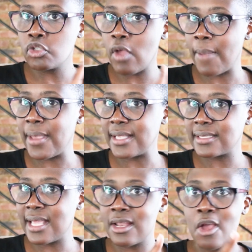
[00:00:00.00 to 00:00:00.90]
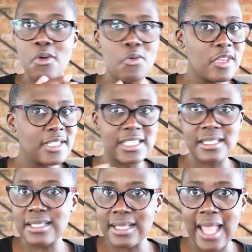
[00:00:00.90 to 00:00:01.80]
to a person who is
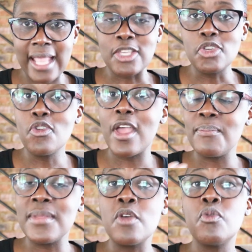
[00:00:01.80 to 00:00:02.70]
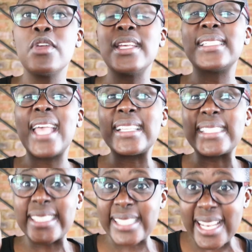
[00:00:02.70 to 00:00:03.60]
just like you and me, who is a
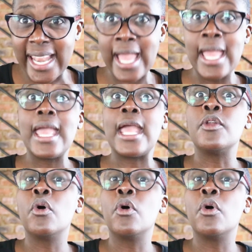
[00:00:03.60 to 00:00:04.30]
sinner and